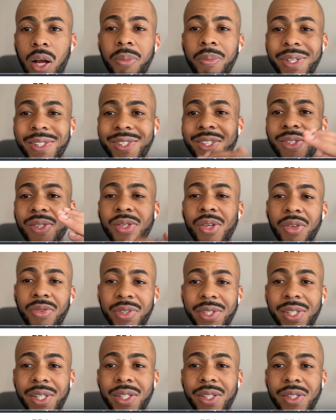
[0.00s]
they're missing
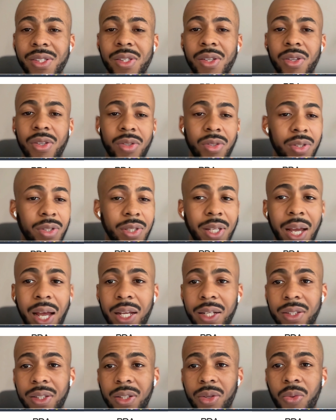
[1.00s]
services
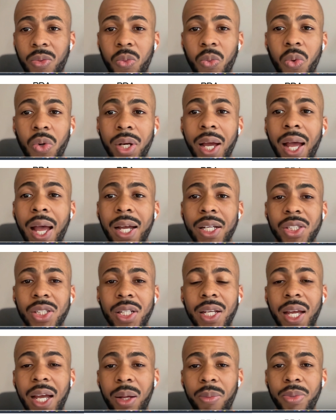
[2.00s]
that would
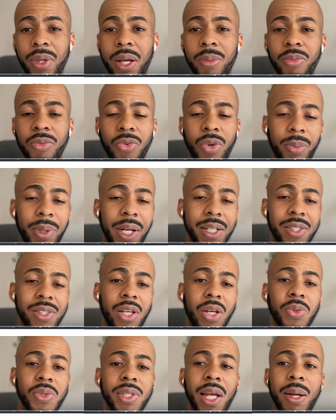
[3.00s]
actually help them from an
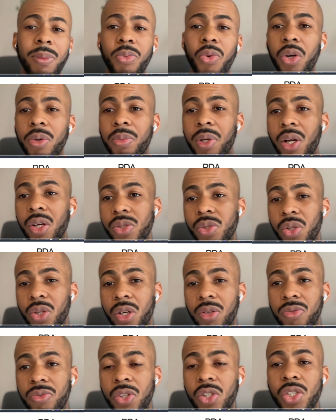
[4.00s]
SEO standpoint, but also
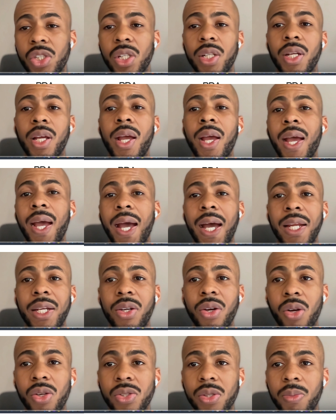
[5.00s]
conversion. And
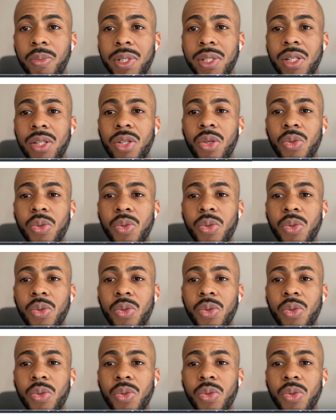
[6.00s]
you're also missing